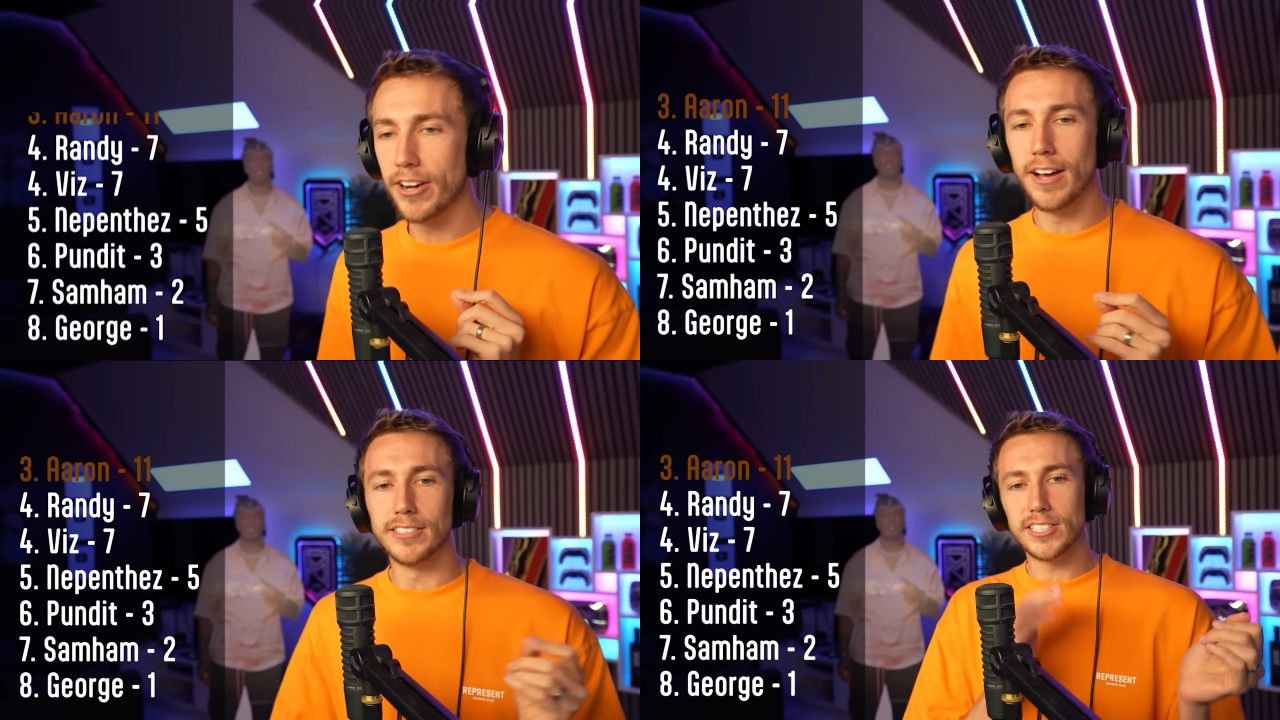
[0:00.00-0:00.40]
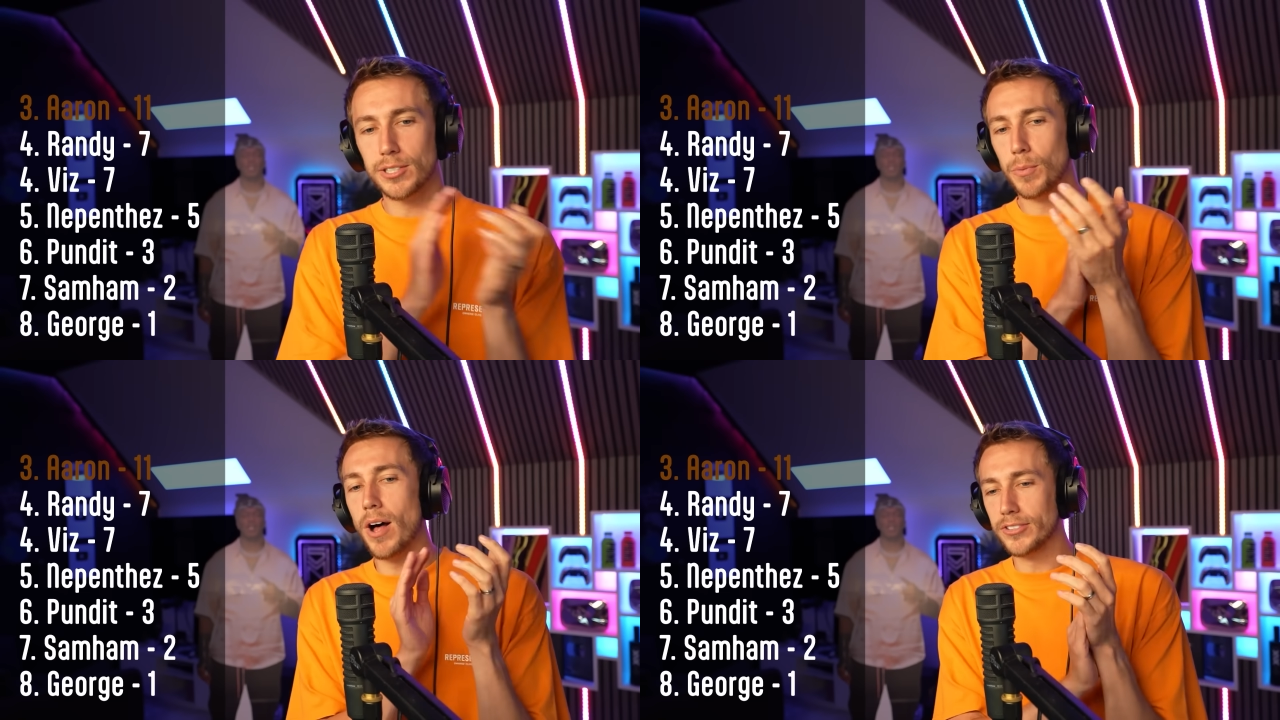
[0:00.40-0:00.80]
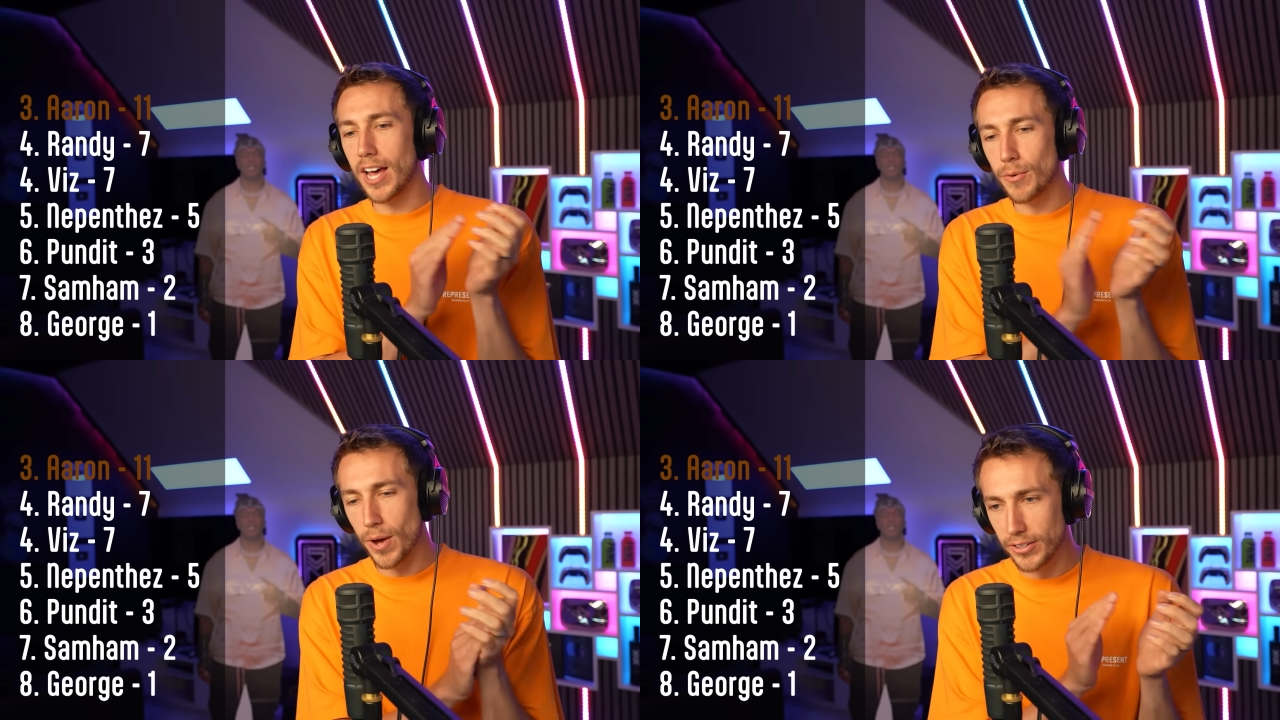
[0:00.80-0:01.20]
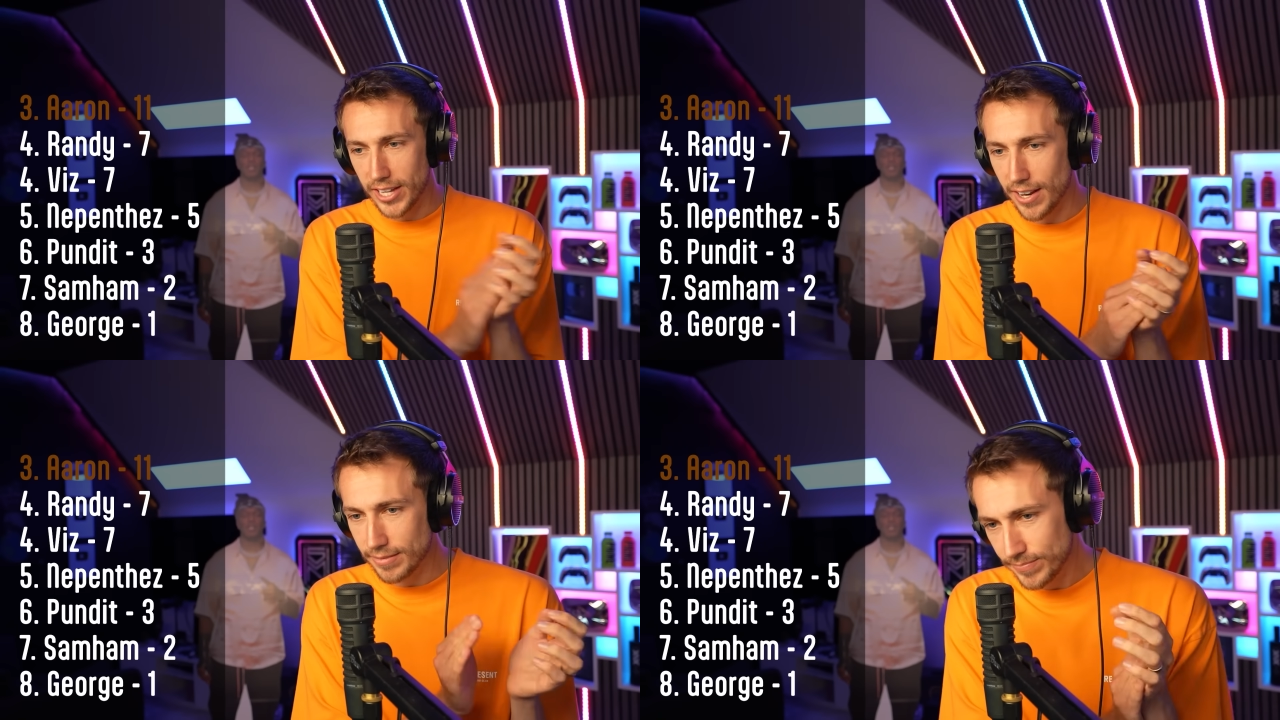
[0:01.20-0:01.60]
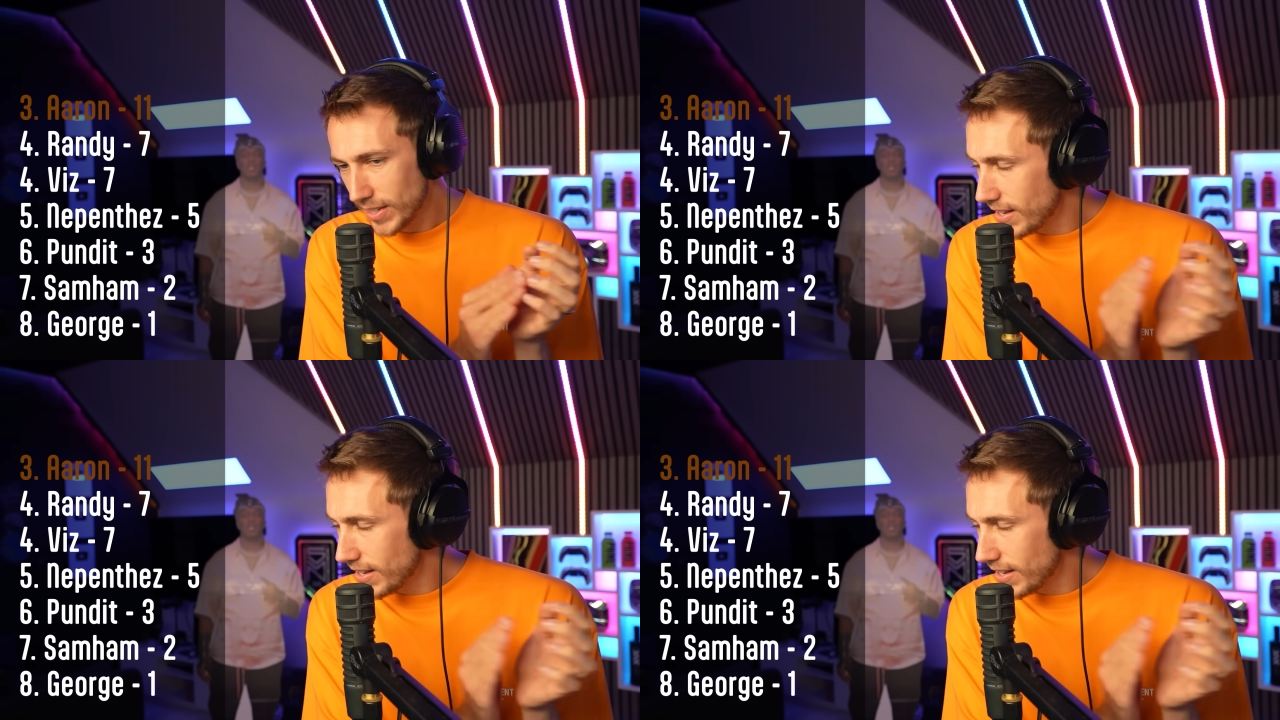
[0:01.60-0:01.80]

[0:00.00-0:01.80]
Aaron Hunt. Well done, well done.